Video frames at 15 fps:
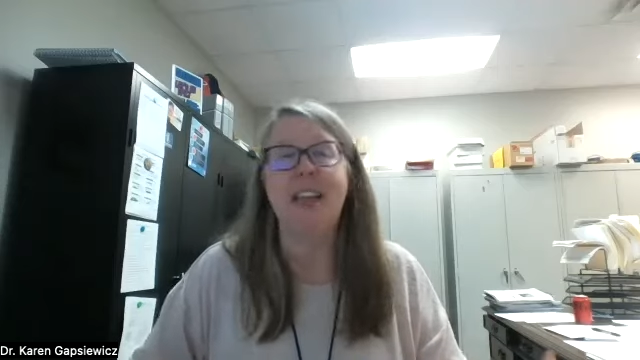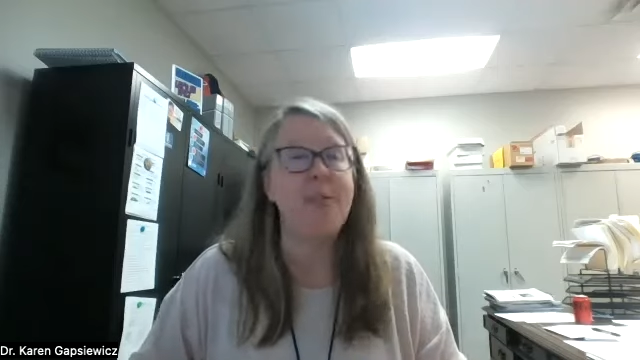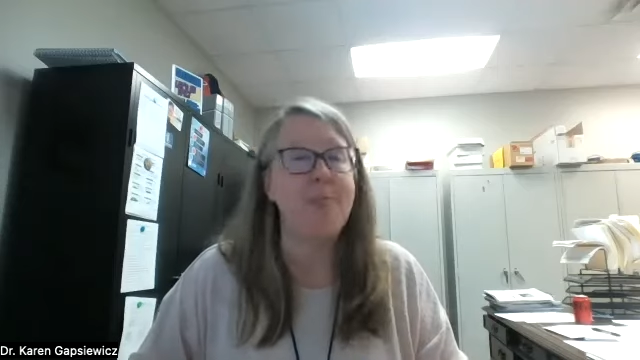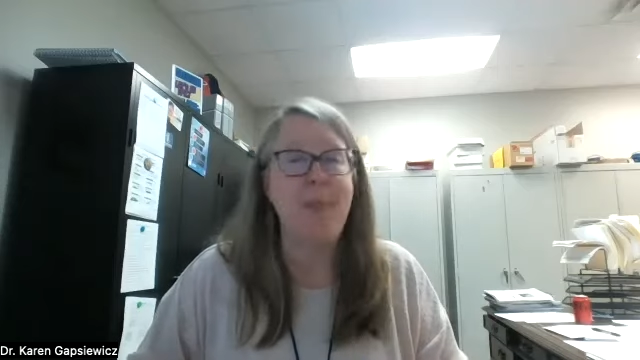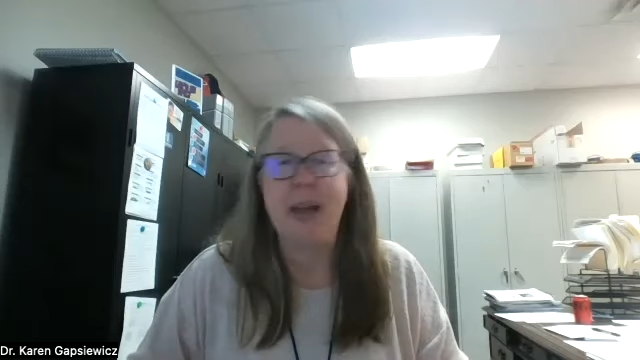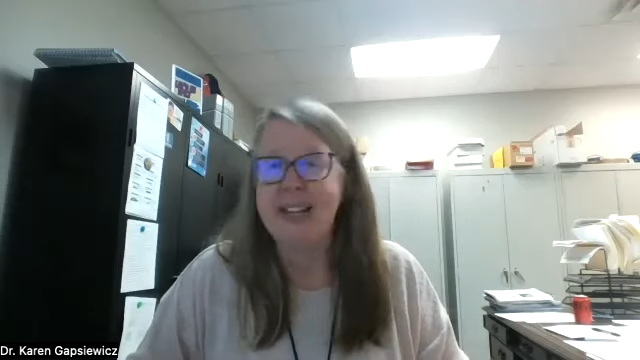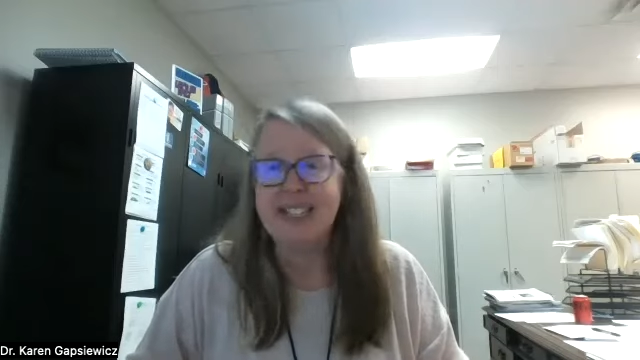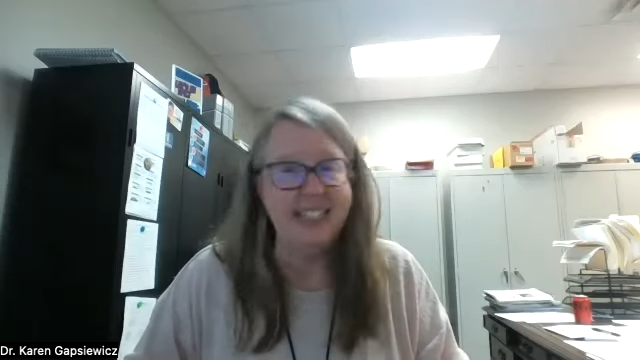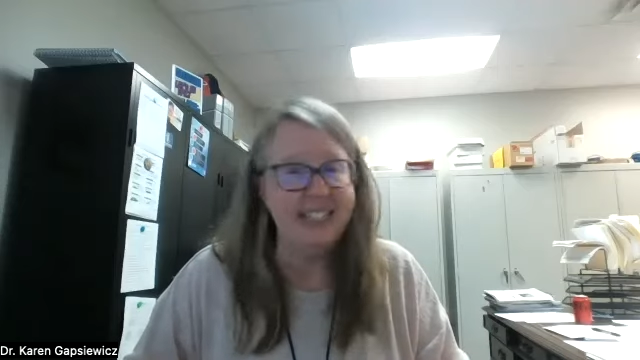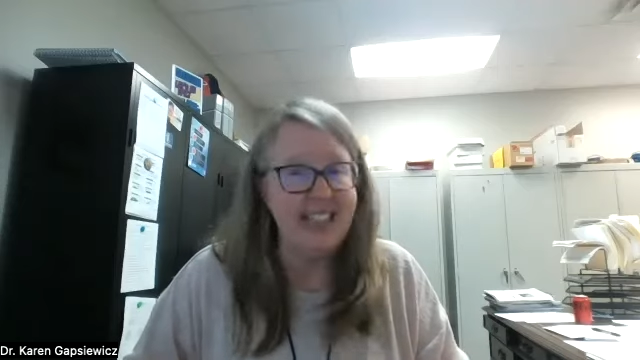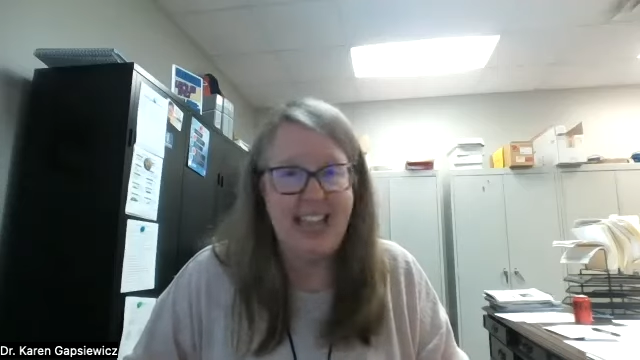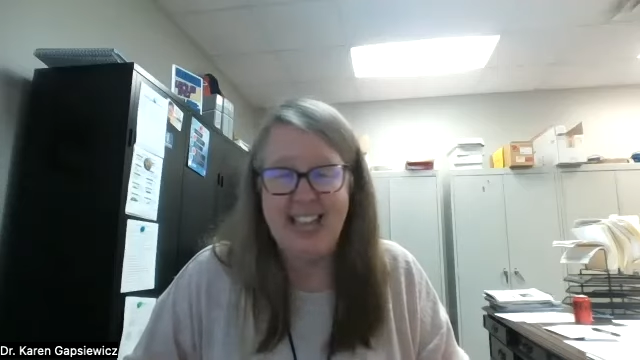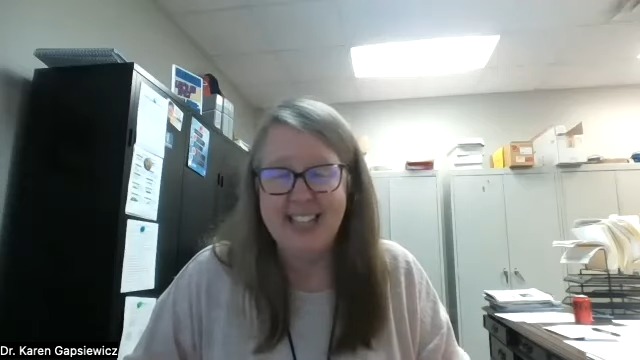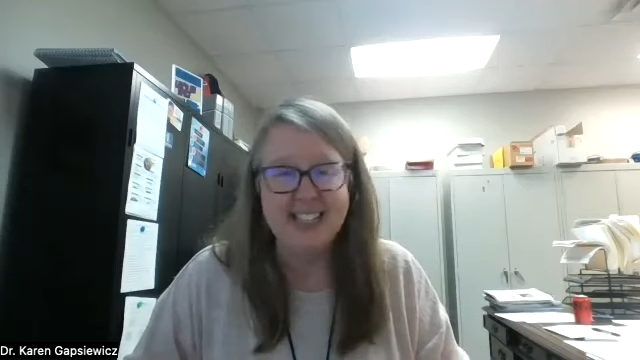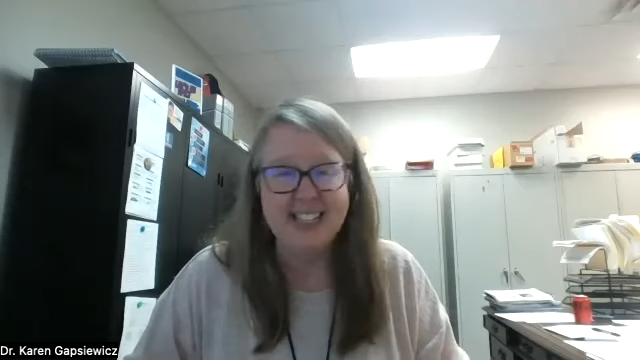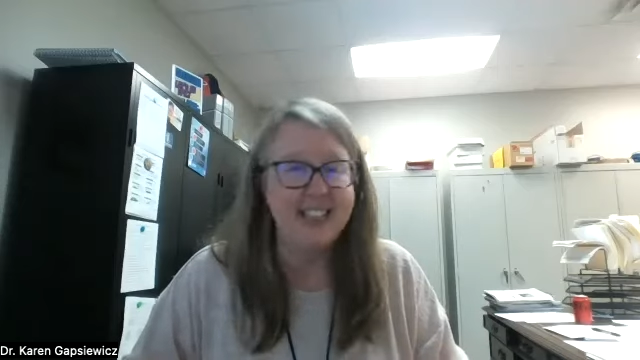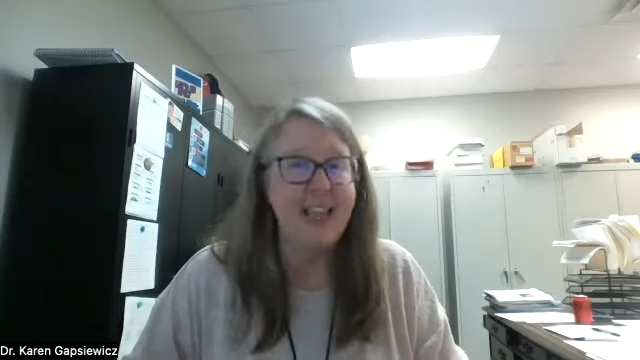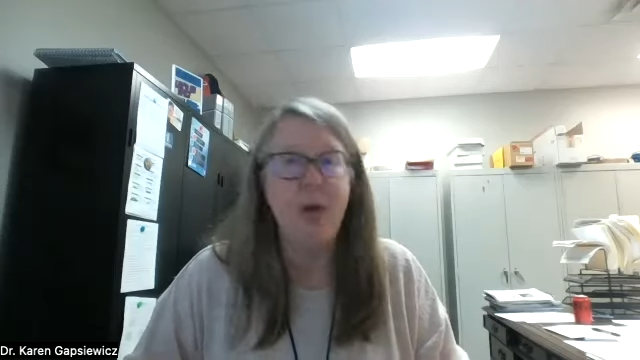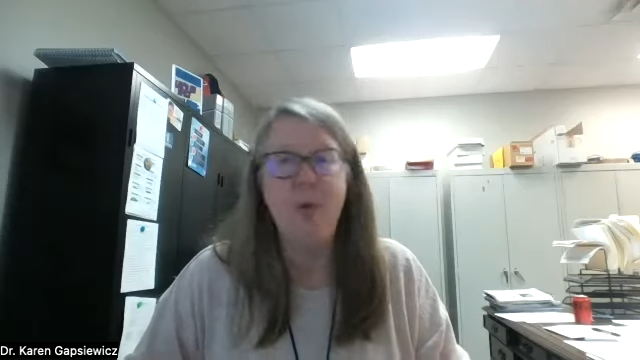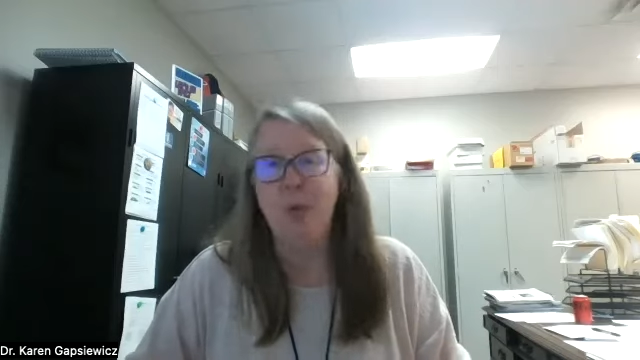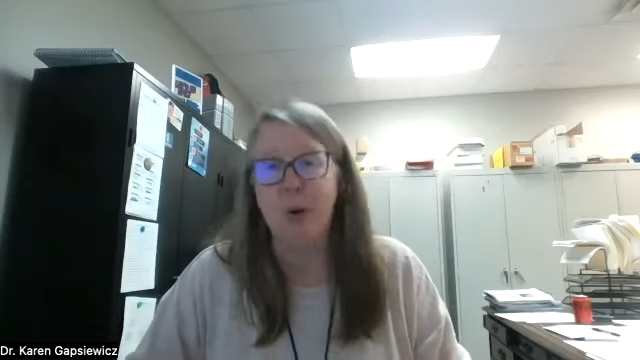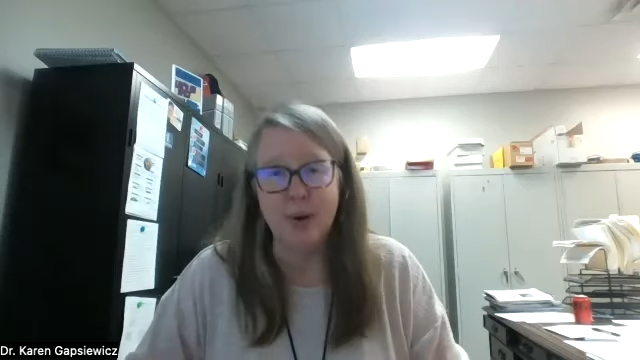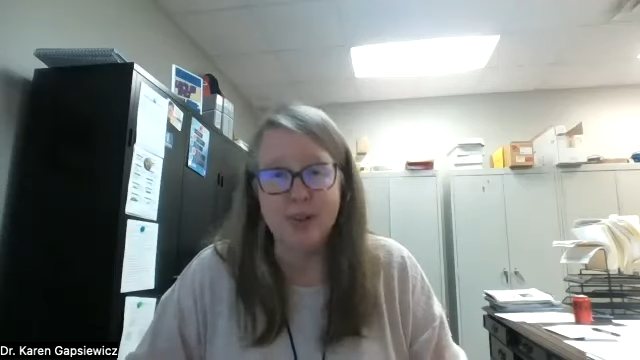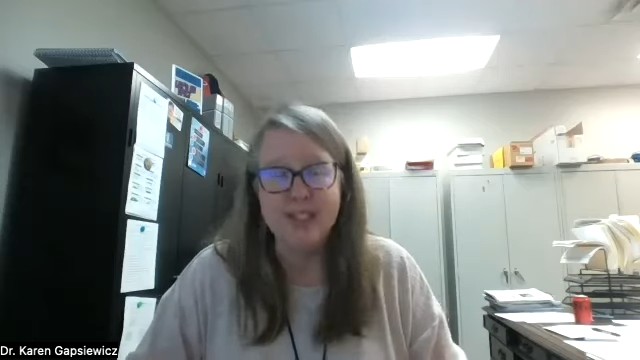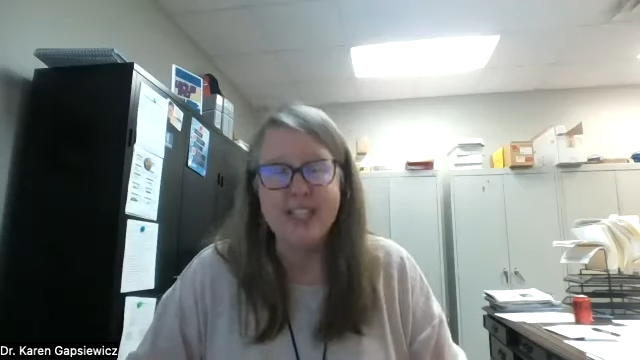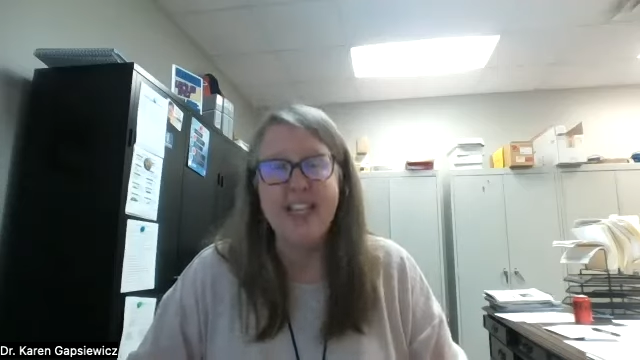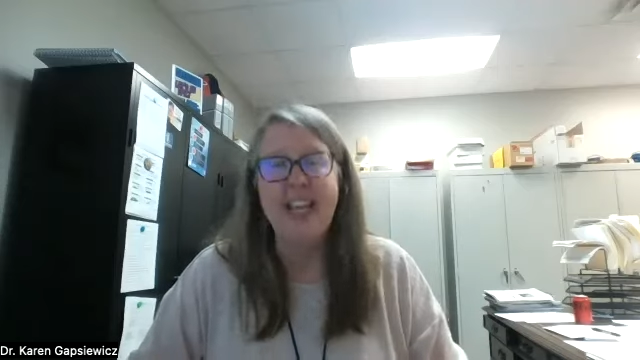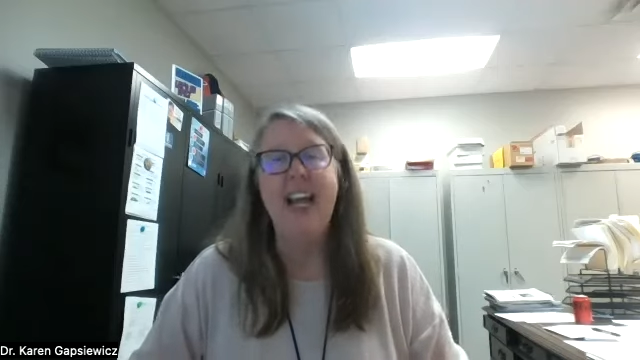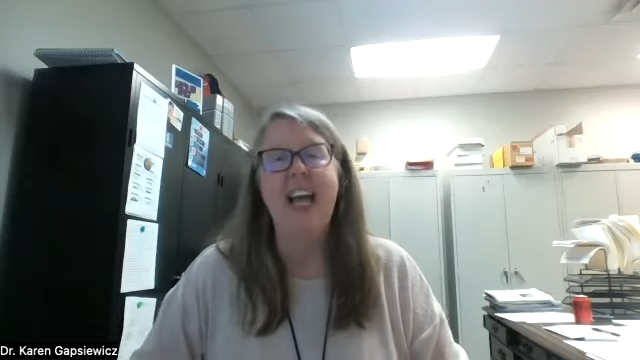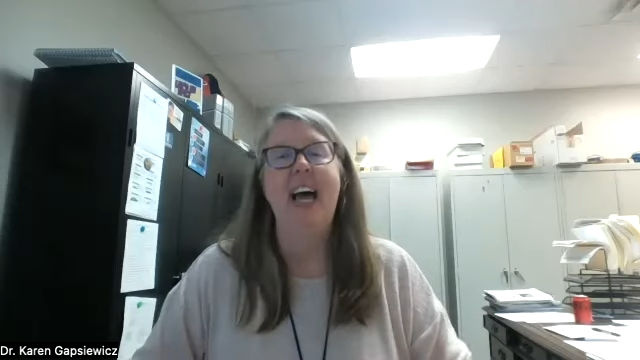expecting that. They weren't.